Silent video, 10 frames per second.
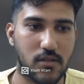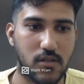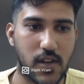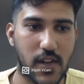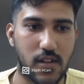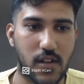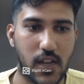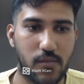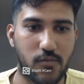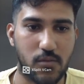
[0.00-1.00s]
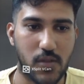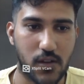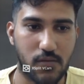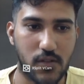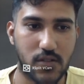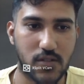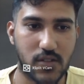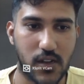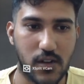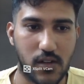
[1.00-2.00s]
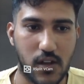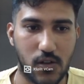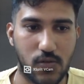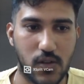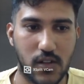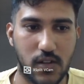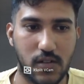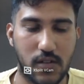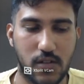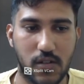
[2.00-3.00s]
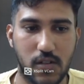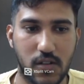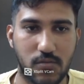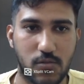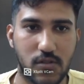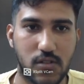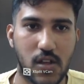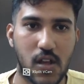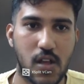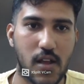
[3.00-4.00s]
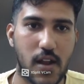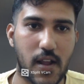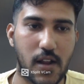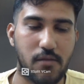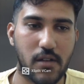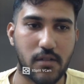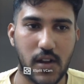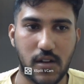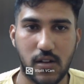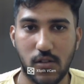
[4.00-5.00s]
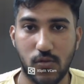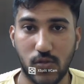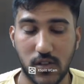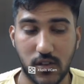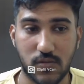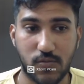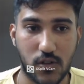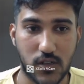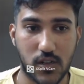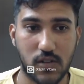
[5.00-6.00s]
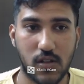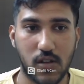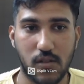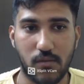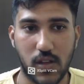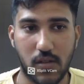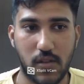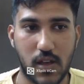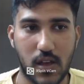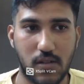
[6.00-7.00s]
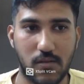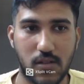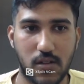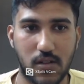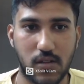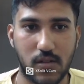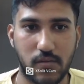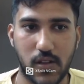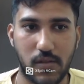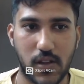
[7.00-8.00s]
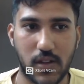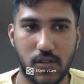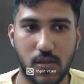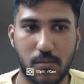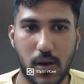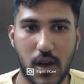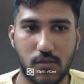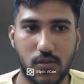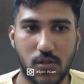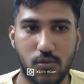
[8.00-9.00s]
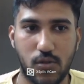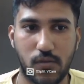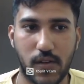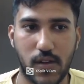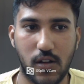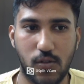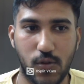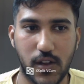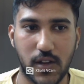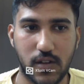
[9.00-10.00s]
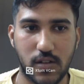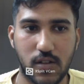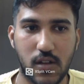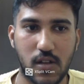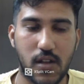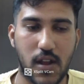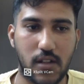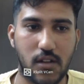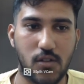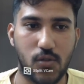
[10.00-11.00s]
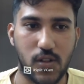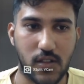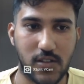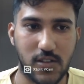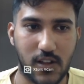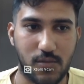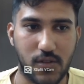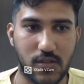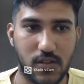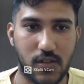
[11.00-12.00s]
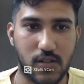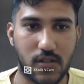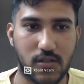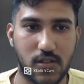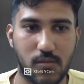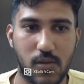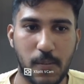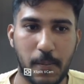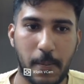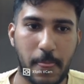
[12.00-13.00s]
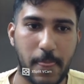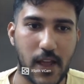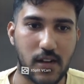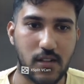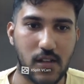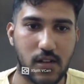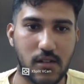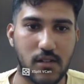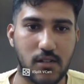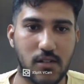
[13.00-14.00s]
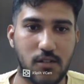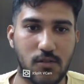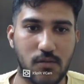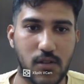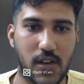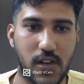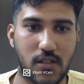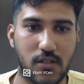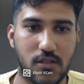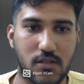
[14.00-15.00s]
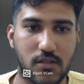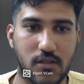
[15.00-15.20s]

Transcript: taken the name from the request, said hello, and then returned the response. And again we have created a Node.js project where we are giving the path for the proto file, loading it, and then loading the gRPC stub, and then hitting this